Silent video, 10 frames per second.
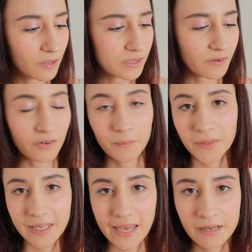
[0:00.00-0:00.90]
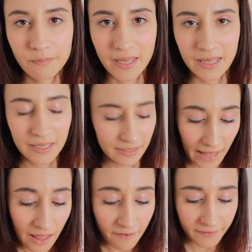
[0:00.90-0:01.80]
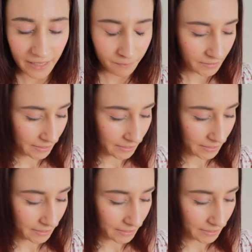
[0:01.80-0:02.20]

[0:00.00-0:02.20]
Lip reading: also from Can Make. I love Can